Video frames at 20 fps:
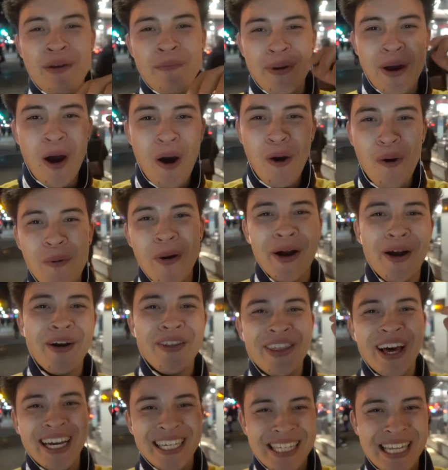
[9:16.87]
but oh my
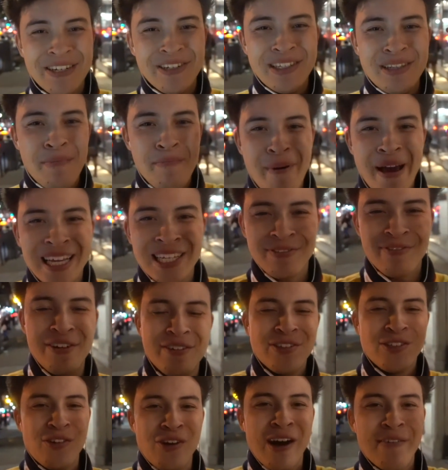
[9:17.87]
god, that is literally the best
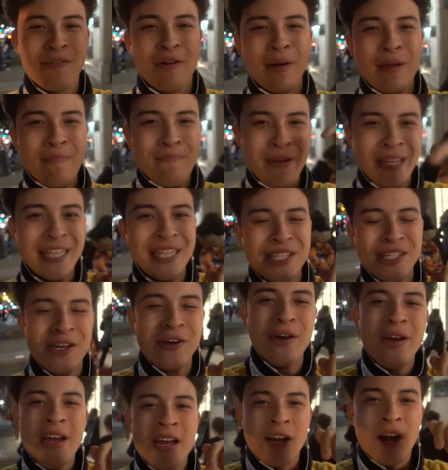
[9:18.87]
thrift store I've probably been to.